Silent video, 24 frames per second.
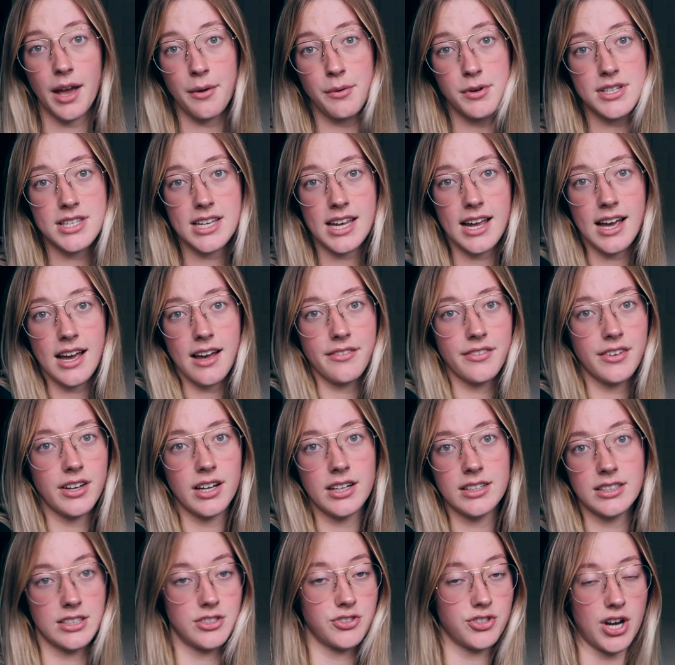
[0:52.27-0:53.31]
I wouldn't say I have
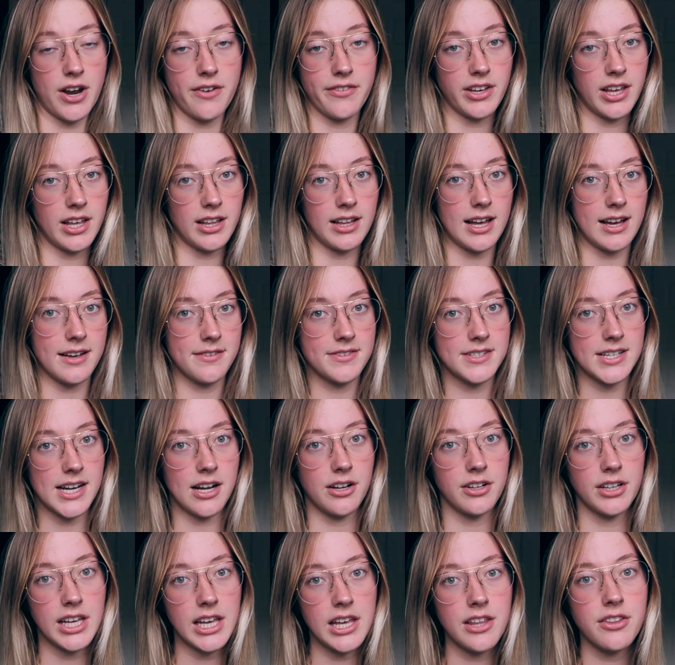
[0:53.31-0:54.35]
an extravagant
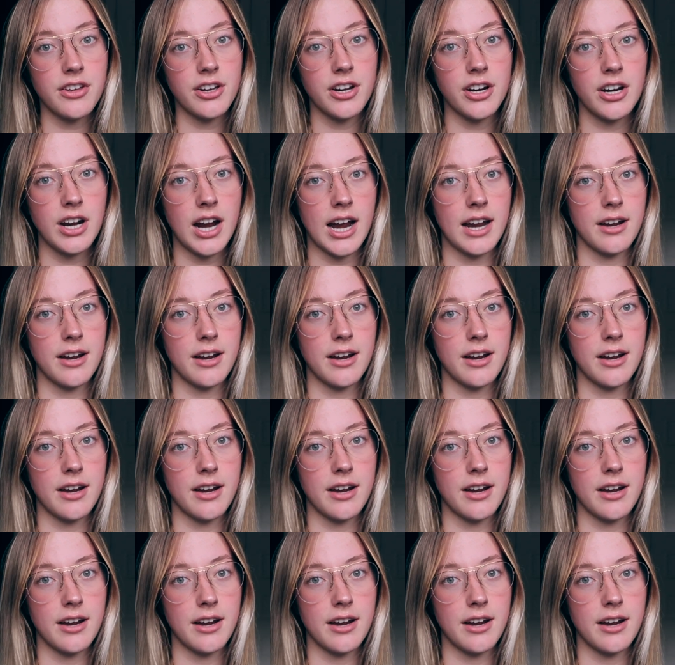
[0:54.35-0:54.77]
lifestyle either.